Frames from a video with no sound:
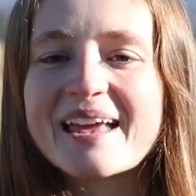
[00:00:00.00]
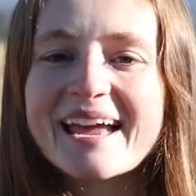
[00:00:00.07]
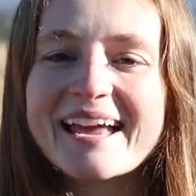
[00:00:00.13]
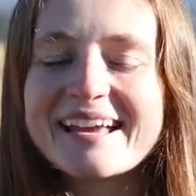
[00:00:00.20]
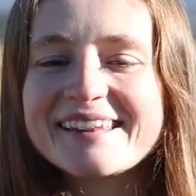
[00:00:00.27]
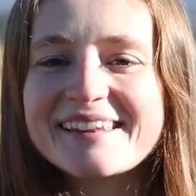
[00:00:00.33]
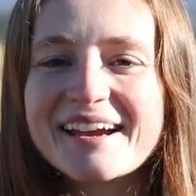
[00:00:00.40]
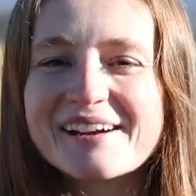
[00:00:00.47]

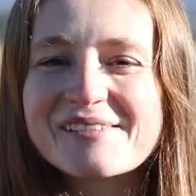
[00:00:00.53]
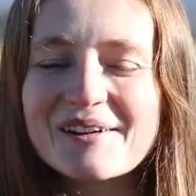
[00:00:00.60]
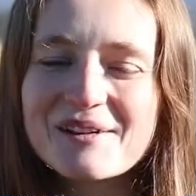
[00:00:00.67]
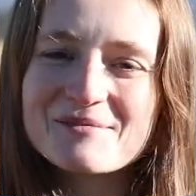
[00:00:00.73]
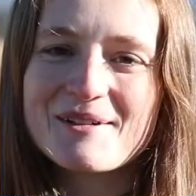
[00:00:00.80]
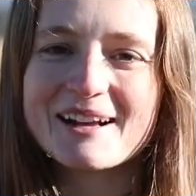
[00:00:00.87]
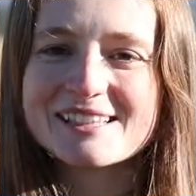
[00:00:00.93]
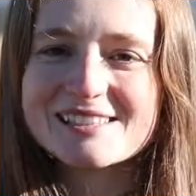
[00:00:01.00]
Hey there, welcome
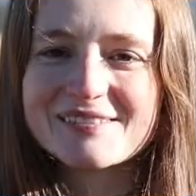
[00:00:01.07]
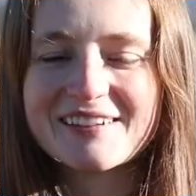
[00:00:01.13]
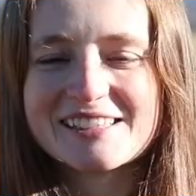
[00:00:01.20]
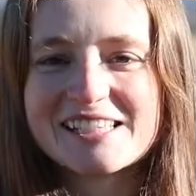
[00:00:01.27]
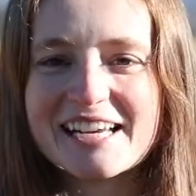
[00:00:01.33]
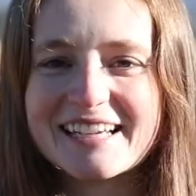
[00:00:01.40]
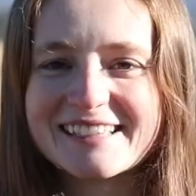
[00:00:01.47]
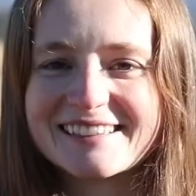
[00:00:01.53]
back to my
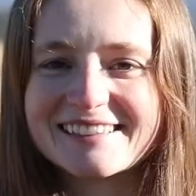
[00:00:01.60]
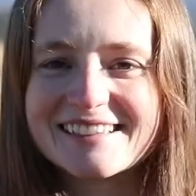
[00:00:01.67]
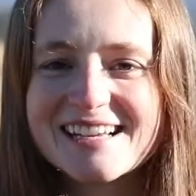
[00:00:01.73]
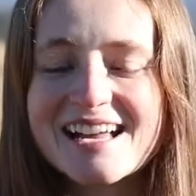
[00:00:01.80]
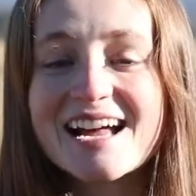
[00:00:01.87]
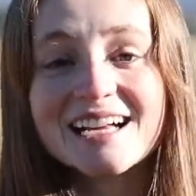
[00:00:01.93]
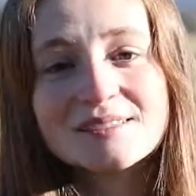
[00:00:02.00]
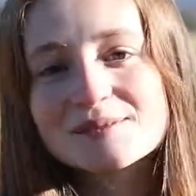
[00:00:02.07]
channel.
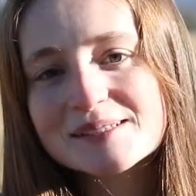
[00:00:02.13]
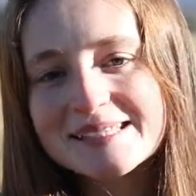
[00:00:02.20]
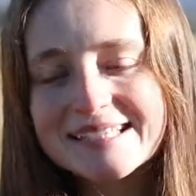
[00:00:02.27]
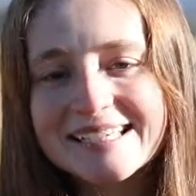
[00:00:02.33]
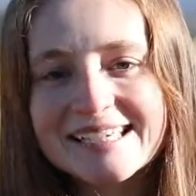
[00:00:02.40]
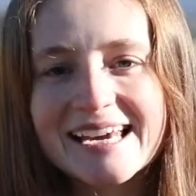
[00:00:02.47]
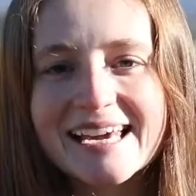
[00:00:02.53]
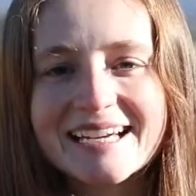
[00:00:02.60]
I'm
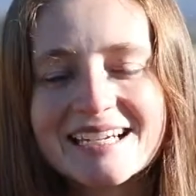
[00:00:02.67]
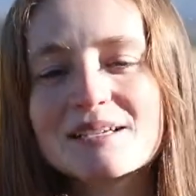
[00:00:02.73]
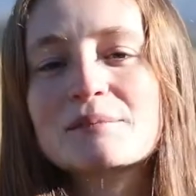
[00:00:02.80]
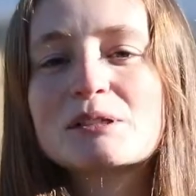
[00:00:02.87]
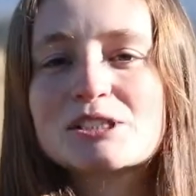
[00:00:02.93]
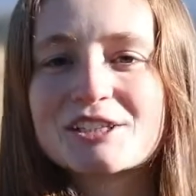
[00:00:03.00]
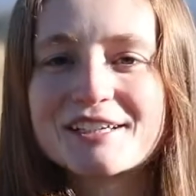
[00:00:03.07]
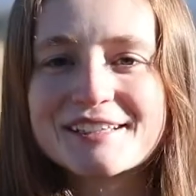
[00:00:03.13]
Cindy Kane and I'm a
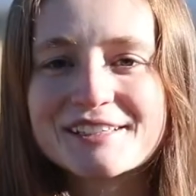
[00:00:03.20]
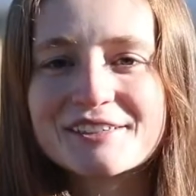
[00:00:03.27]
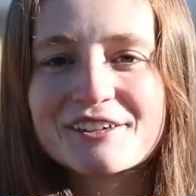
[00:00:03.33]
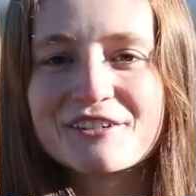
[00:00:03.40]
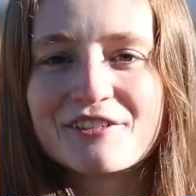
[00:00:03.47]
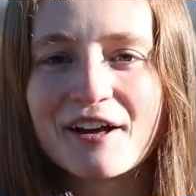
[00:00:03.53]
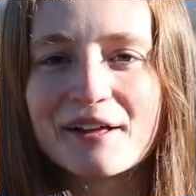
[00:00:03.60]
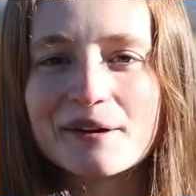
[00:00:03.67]
Shenandoah
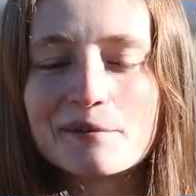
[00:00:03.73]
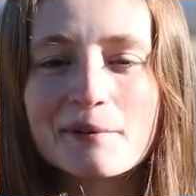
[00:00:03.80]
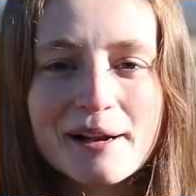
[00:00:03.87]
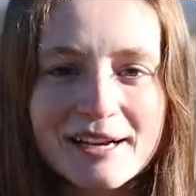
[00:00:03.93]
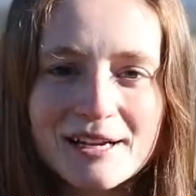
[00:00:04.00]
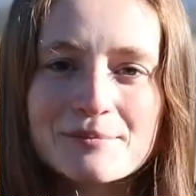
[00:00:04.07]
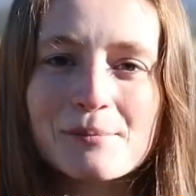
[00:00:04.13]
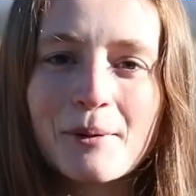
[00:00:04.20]
Valley
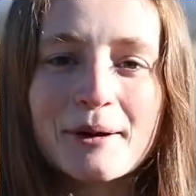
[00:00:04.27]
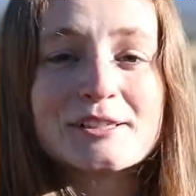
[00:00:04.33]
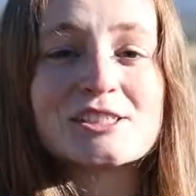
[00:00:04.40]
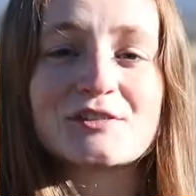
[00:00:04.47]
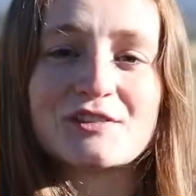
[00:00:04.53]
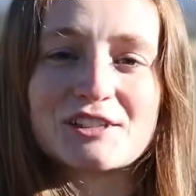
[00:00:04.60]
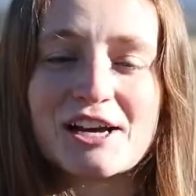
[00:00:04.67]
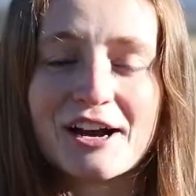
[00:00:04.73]
wedding and portrait
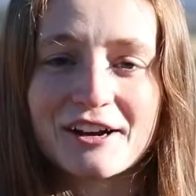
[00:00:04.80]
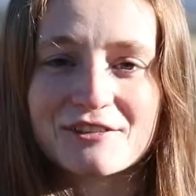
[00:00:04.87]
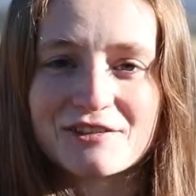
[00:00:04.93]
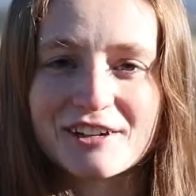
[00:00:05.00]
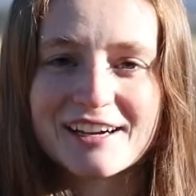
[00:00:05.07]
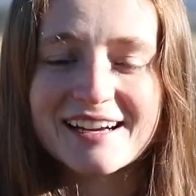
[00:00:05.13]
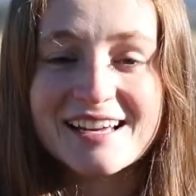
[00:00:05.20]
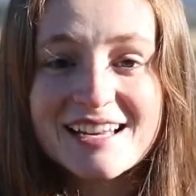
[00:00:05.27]

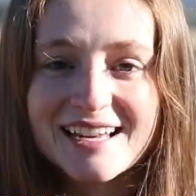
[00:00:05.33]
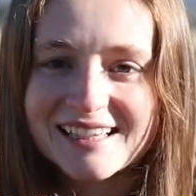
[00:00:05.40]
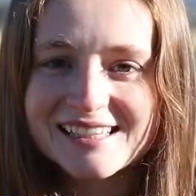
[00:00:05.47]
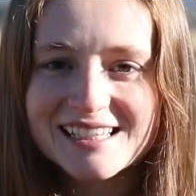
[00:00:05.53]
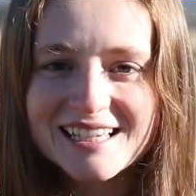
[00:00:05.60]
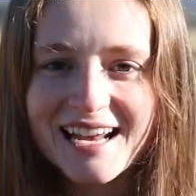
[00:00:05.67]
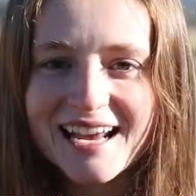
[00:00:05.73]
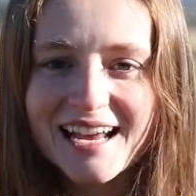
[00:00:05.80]
photographer, and
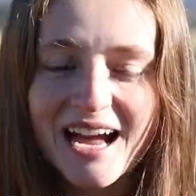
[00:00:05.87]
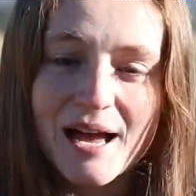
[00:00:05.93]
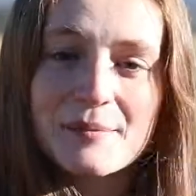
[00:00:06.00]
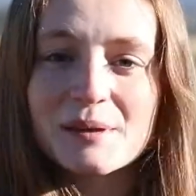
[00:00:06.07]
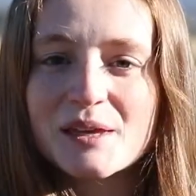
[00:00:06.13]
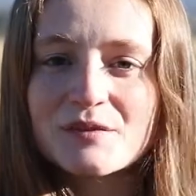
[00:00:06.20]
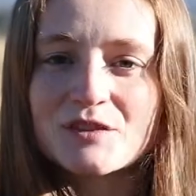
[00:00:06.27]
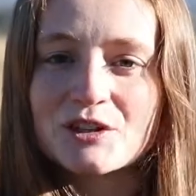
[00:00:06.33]
today I'm
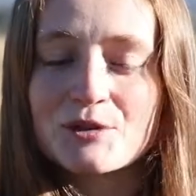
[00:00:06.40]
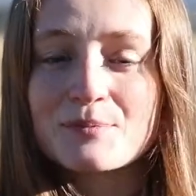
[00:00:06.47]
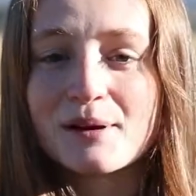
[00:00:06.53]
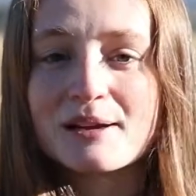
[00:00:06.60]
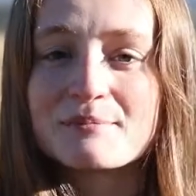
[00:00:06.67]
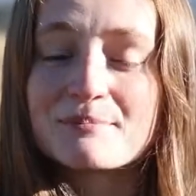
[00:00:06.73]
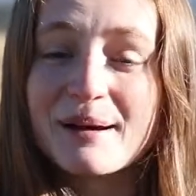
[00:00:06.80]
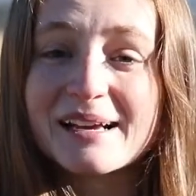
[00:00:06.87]
giving you my
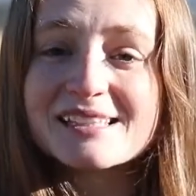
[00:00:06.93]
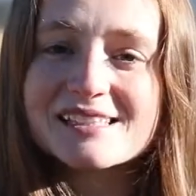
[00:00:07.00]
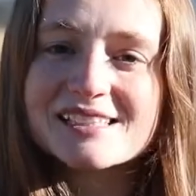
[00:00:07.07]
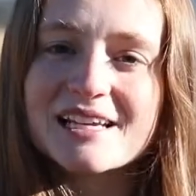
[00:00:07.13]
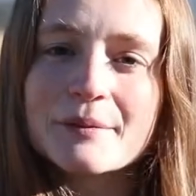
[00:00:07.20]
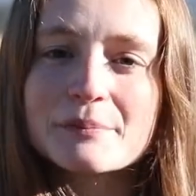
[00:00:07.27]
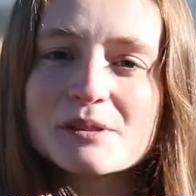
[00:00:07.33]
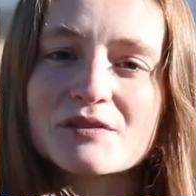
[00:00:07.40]
best
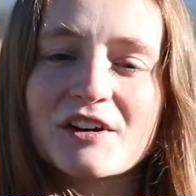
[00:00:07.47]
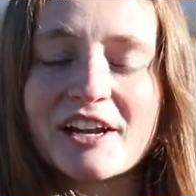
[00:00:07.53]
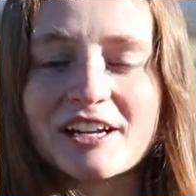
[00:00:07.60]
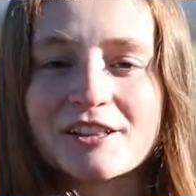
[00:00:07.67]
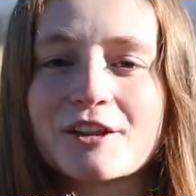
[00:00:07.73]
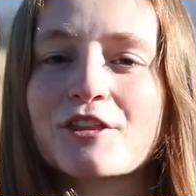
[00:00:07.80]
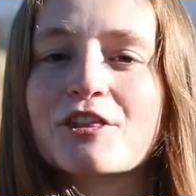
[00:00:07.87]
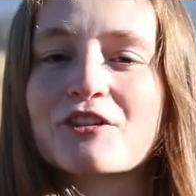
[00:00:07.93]
tips for hitting
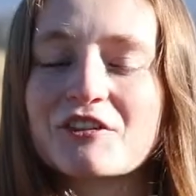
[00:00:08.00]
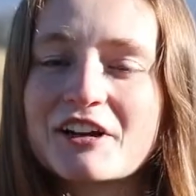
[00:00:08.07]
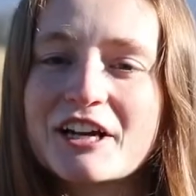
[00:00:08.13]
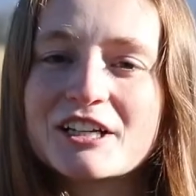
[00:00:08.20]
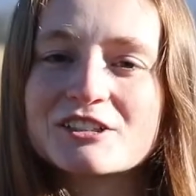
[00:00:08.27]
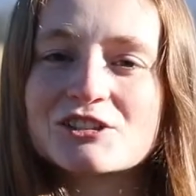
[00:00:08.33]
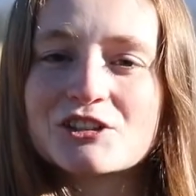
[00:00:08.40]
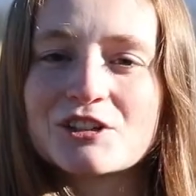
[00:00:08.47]
the
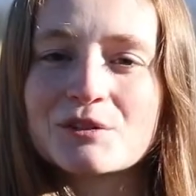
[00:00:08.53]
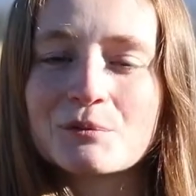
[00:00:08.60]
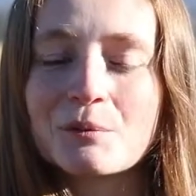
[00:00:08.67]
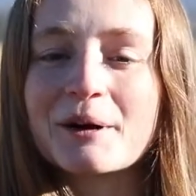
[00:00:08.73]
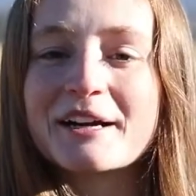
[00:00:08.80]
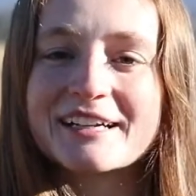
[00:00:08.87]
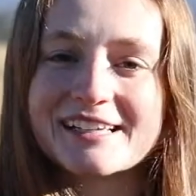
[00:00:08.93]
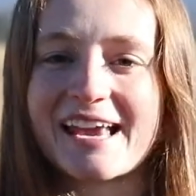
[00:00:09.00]
300
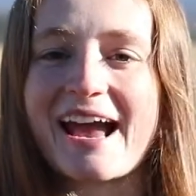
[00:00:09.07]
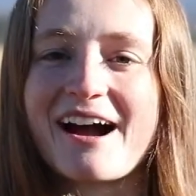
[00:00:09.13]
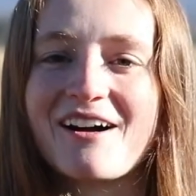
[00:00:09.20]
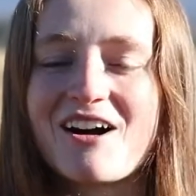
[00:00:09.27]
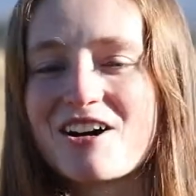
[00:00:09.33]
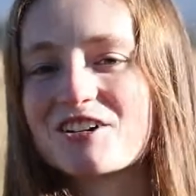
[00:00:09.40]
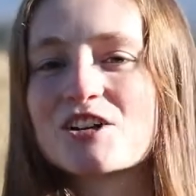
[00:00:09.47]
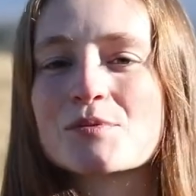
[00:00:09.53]
word count
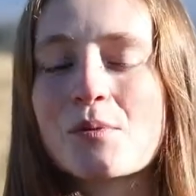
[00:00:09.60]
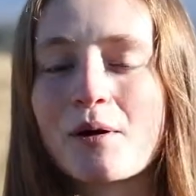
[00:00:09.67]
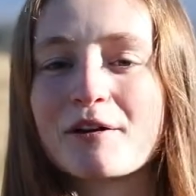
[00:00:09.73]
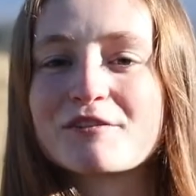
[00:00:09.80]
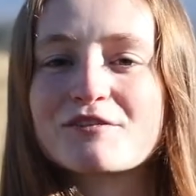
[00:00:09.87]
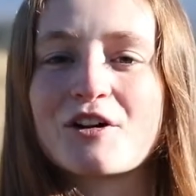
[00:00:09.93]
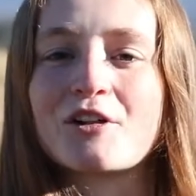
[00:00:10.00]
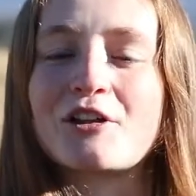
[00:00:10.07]
on your
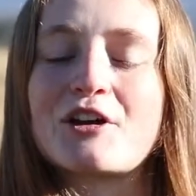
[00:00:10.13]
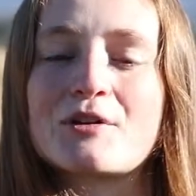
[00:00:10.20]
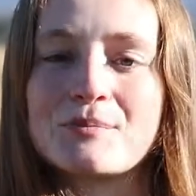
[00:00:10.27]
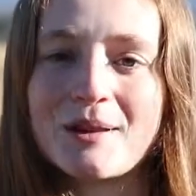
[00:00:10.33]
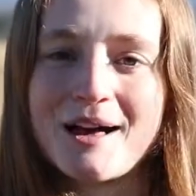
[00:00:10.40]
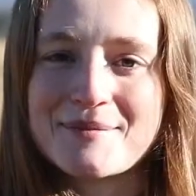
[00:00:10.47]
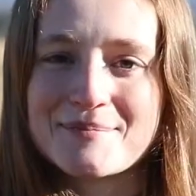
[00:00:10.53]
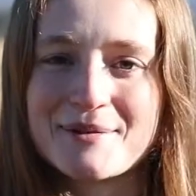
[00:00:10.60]
portfolio
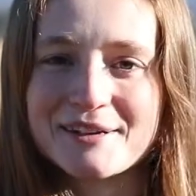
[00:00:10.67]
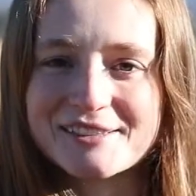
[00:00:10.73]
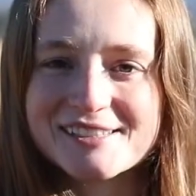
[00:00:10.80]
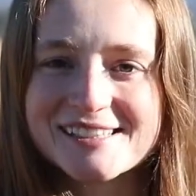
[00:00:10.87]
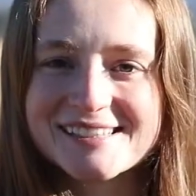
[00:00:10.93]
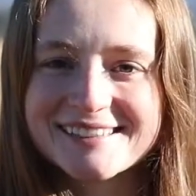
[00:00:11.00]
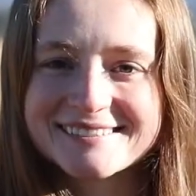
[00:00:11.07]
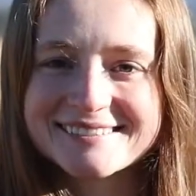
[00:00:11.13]
blog
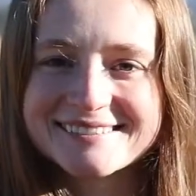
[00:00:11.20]
posts.